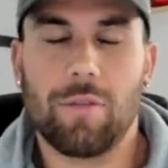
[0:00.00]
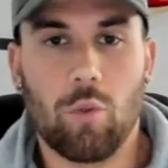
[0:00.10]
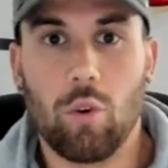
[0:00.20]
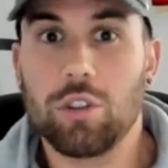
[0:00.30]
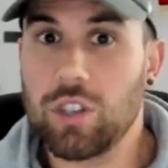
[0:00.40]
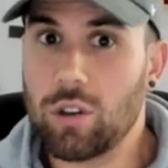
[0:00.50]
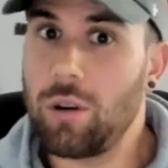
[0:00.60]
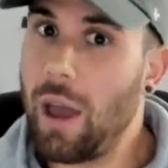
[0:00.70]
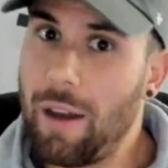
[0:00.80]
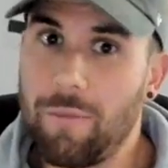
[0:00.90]
of course, it's going
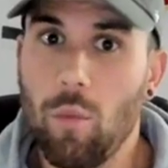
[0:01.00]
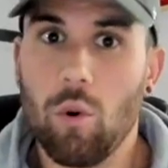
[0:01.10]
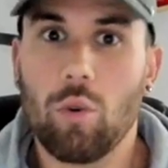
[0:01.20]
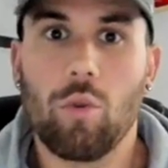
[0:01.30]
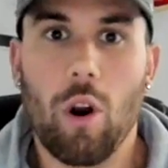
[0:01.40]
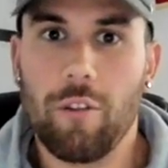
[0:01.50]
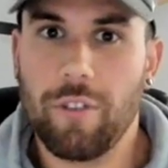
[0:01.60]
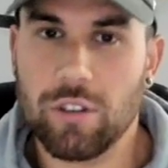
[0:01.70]
to have more growth.